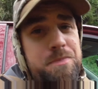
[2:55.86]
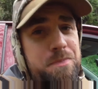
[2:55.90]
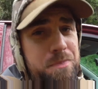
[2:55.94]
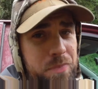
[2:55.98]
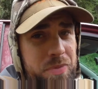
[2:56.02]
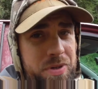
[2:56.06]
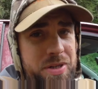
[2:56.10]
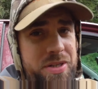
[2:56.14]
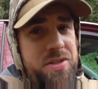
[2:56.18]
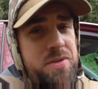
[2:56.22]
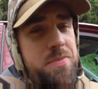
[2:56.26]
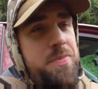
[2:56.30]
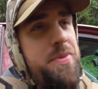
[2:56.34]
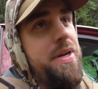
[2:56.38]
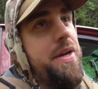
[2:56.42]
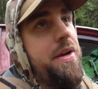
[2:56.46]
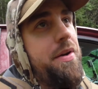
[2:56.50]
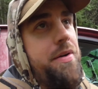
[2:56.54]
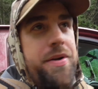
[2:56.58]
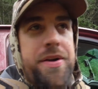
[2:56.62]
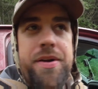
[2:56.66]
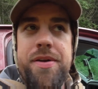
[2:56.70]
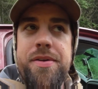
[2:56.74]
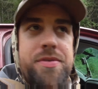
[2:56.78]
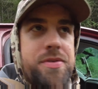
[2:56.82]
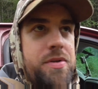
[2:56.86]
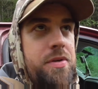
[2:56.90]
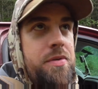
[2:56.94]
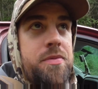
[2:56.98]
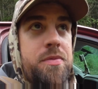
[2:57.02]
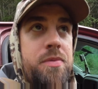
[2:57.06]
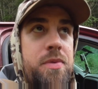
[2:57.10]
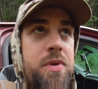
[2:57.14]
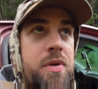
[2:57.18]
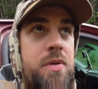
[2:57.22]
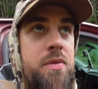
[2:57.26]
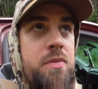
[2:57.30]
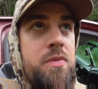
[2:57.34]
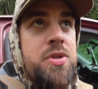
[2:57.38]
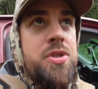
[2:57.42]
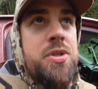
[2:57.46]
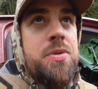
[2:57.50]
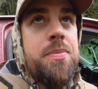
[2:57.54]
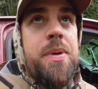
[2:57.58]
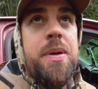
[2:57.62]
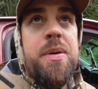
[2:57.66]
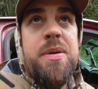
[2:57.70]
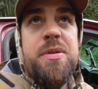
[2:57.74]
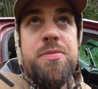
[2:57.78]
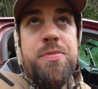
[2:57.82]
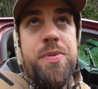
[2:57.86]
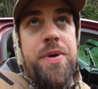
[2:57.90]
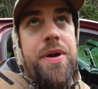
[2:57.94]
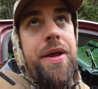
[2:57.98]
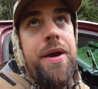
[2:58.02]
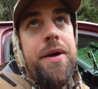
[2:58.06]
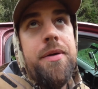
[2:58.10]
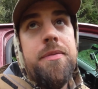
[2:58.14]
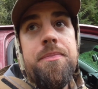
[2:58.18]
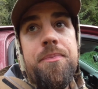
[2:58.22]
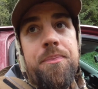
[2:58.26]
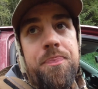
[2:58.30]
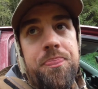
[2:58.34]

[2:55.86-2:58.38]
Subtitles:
but it's a big area, so we should be able to spread out.